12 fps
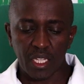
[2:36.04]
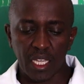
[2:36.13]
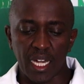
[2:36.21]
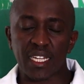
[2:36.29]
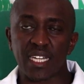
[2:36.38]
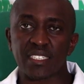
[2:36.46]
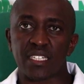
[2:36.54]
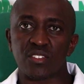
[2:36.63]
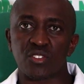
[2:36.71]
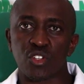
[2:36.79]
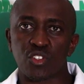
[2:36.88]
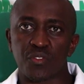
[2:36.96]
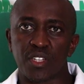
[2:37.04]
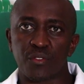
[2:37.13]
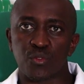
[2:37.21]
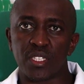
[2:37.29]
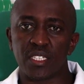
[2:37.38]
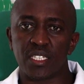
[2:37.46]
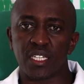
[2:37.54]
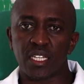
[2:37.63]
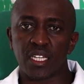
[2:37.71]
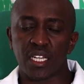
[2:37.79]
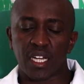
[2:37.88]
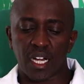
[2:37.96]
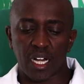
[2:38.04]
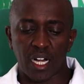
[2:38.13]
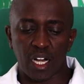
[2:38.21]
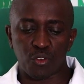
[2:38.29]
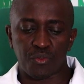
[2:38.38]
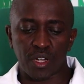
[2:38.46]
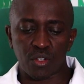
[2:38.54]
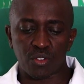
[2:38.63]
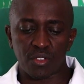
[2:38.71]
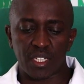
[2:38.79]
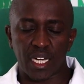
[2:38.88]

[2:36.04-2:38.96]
And as a result of the fluid overload,